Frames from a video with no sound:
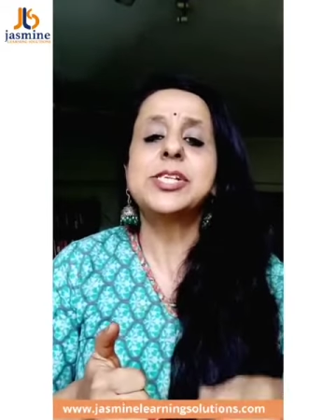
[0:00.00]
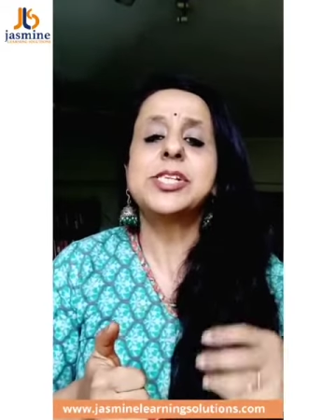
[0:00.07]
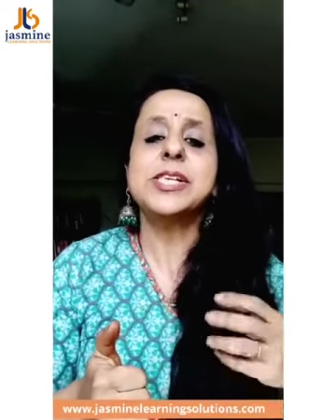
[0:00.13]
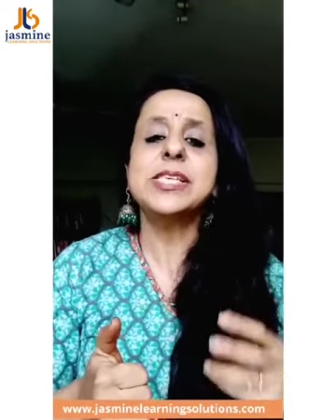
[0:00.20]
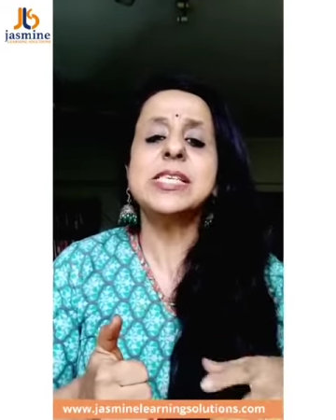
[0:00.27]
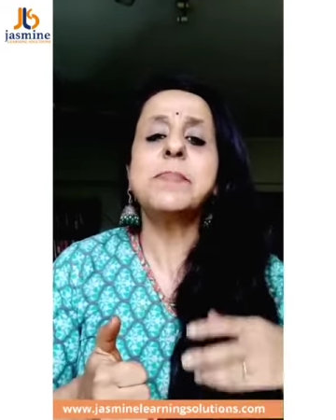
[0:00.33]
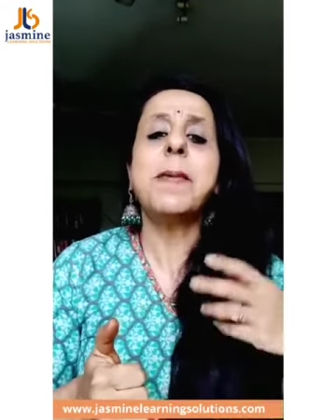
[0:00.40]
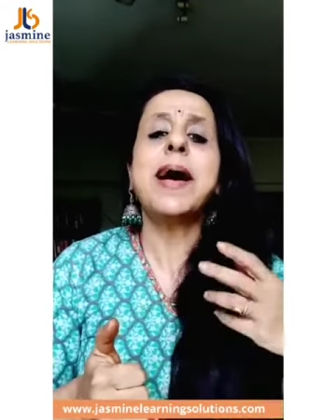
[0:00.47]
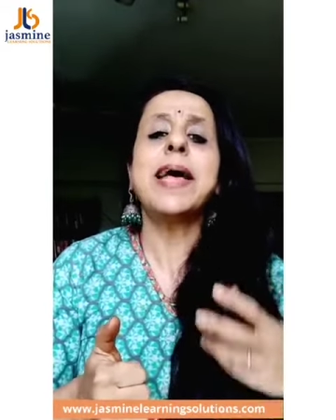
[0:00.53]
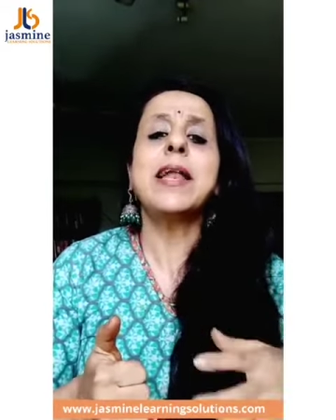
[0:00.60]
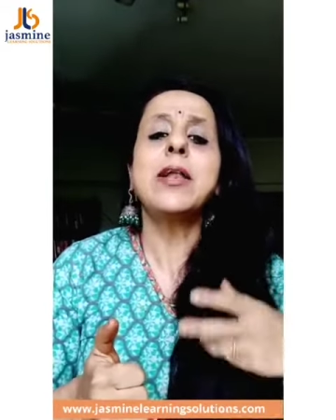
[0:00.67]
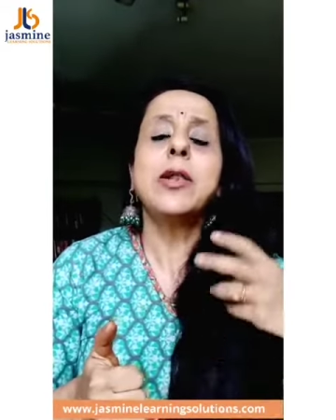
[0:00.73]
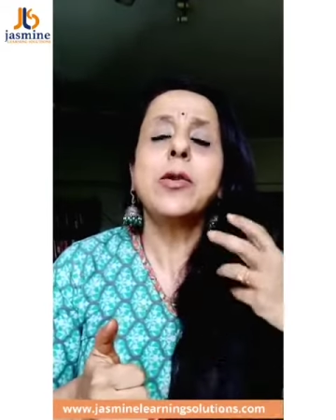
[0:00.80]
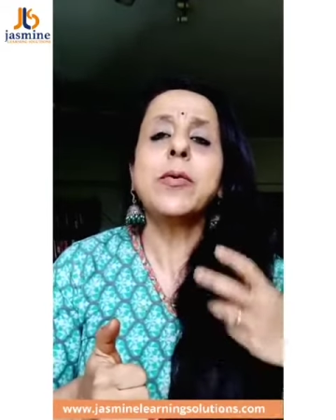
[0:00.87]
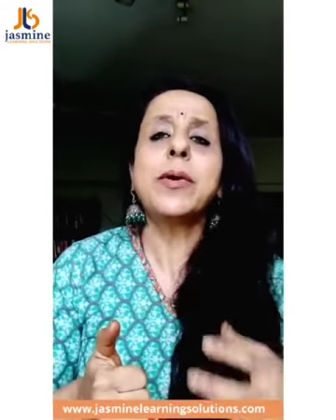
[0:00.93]
just by
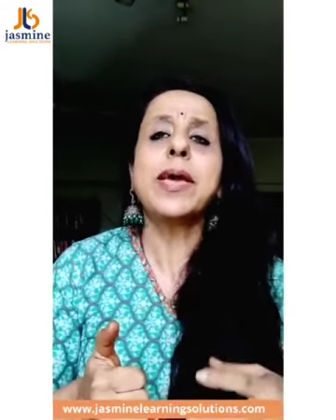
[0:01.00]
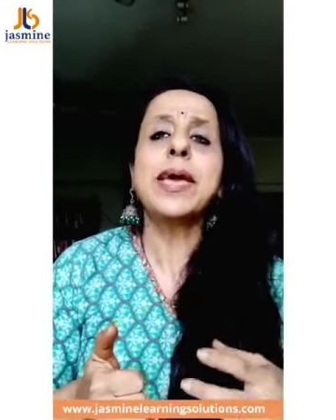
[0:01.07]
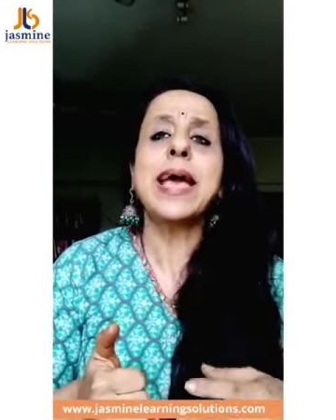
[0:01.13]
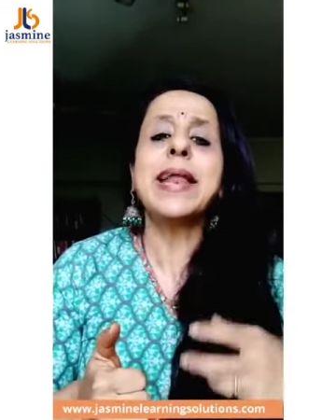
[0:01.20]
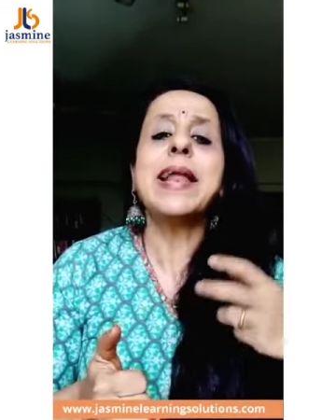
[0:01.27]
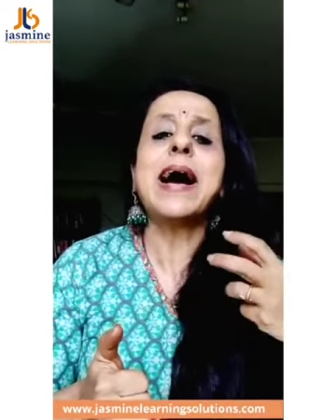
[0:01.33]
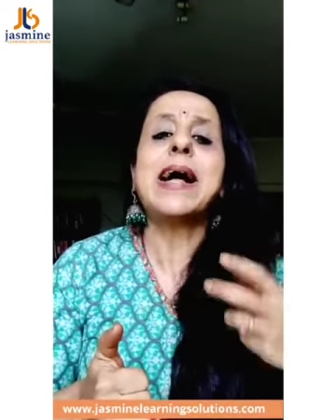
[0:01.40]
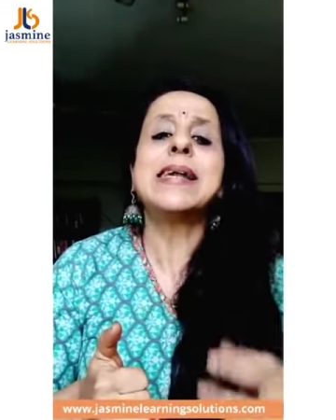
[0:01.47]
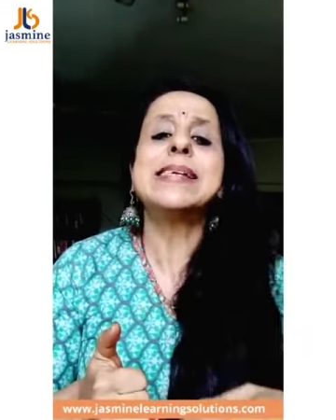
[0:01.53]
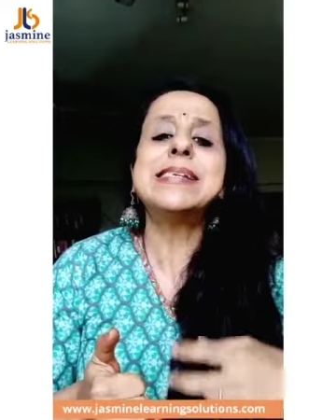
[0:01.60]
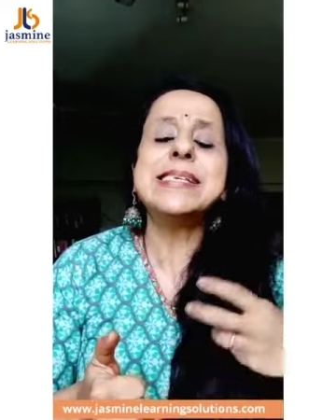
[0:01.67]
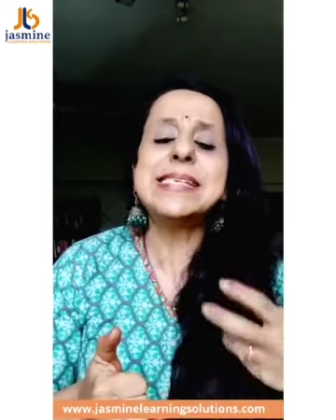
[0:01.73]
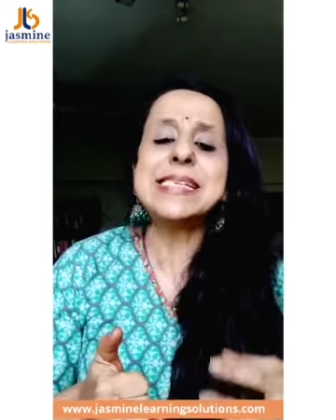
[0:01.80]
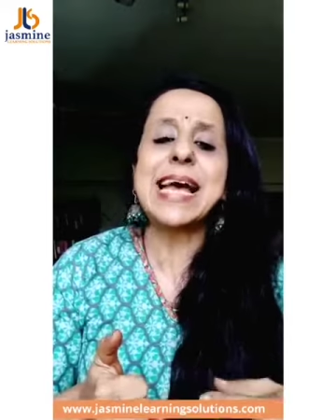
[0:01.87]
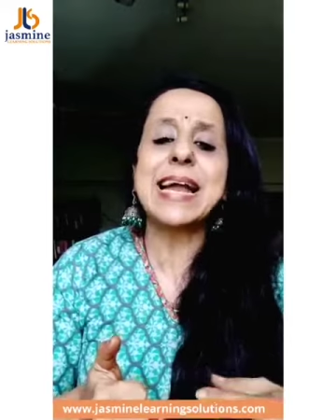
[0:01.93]
looking and
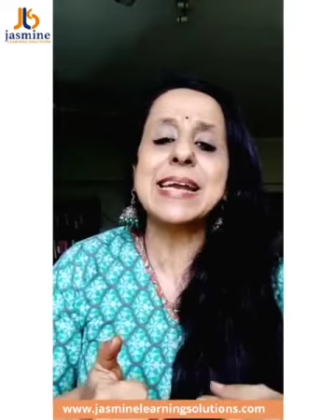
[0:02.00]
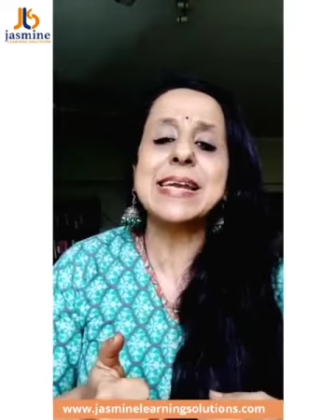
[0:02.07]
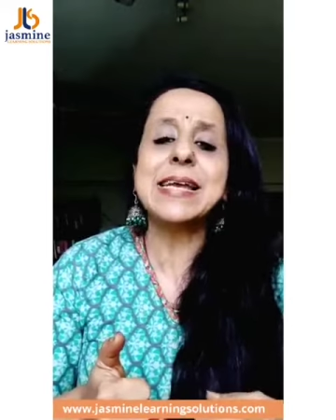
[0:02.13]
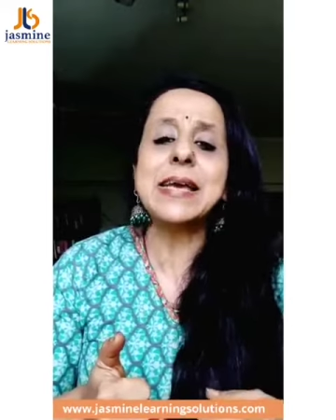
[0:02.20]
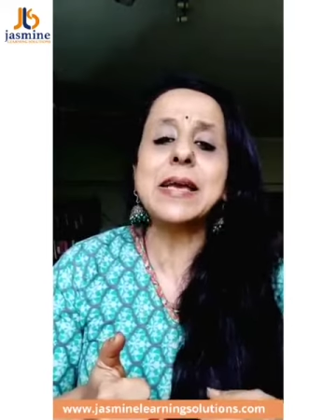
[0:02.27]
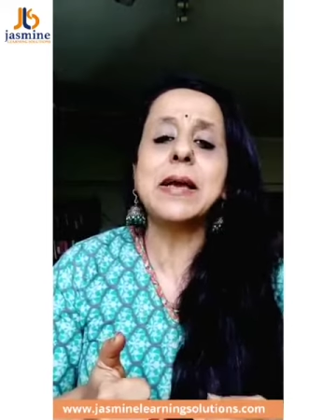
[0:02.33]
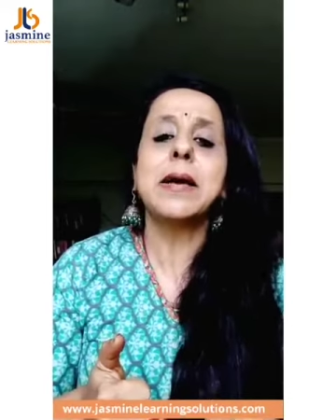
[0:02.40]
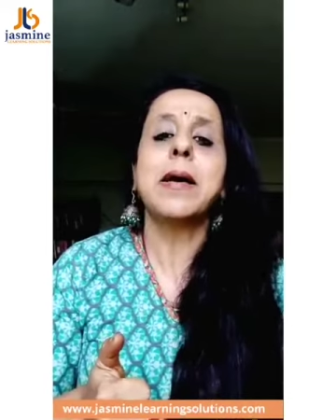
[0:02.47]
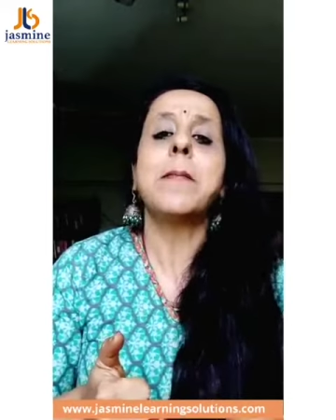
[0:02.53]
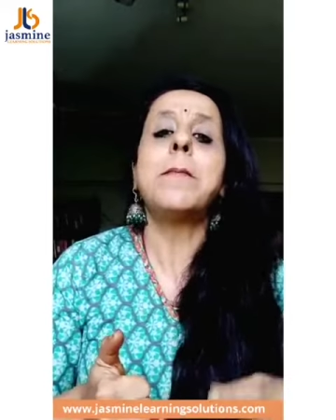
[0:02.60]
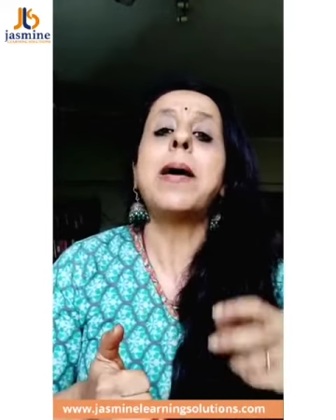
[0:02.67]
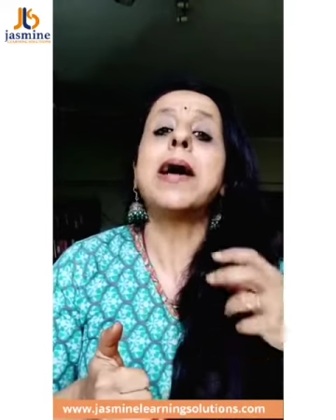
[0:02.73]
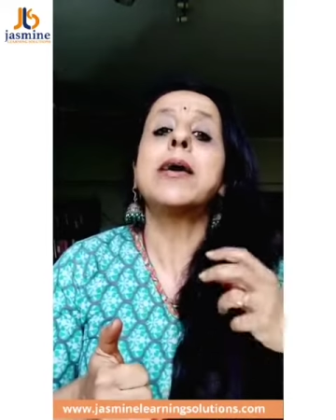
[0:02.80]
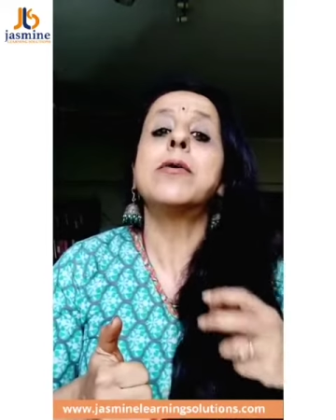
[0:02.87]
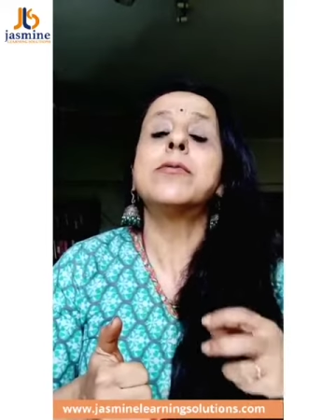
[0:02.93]
understanding
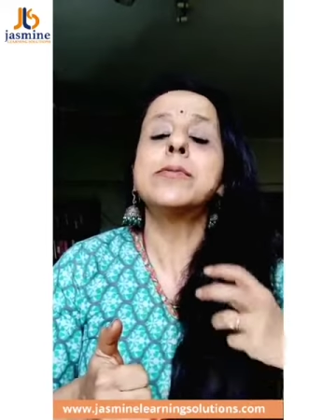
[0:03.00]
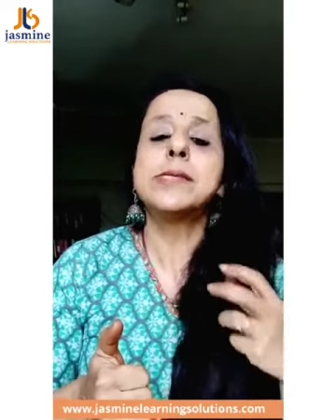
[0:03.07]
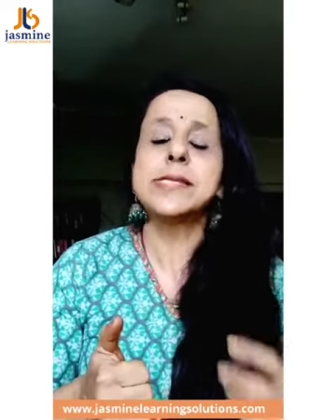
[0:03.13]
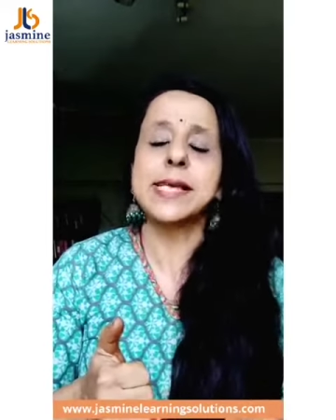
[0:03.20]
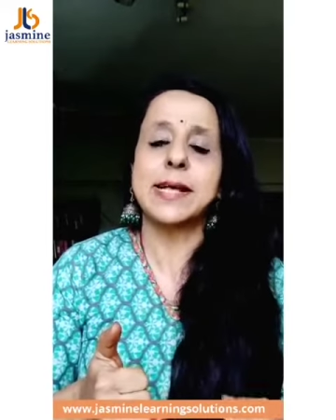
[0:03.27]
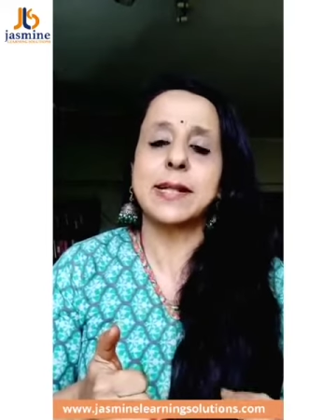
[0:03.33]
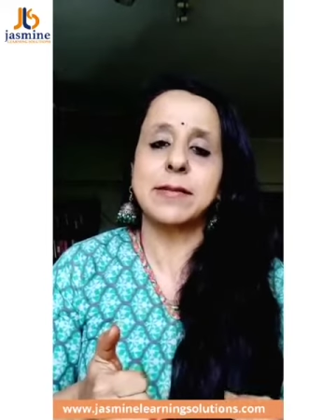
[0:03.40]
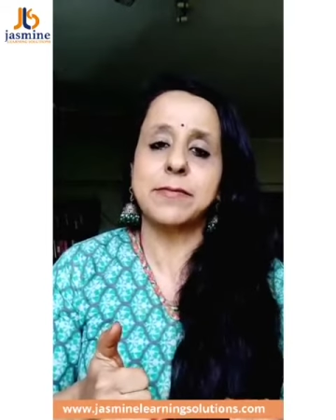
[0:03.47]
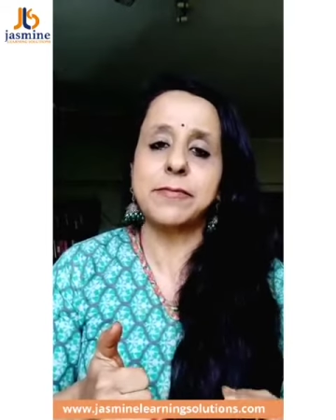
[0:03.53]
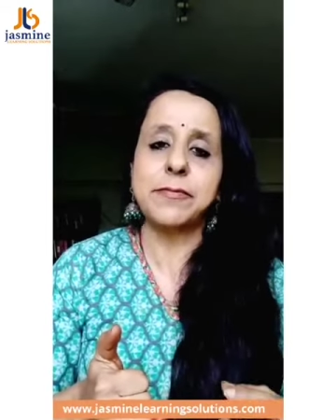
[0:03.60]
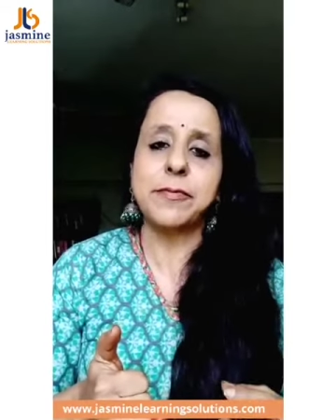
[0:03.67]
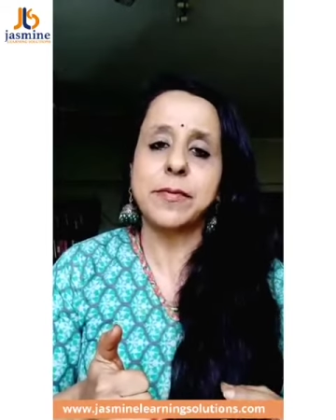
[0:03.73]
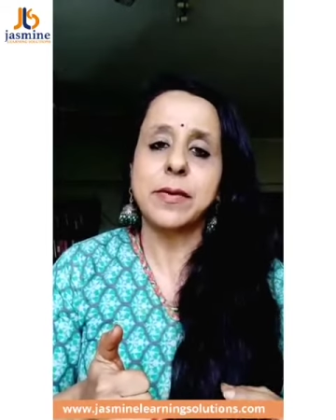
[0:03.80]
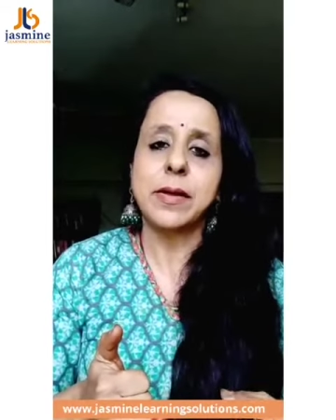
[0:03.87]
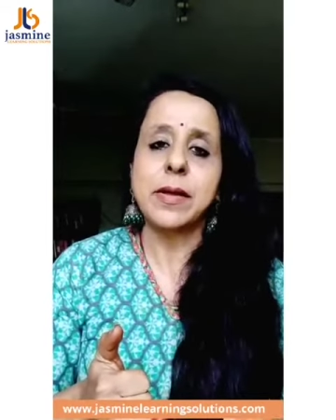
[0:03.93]
my own self.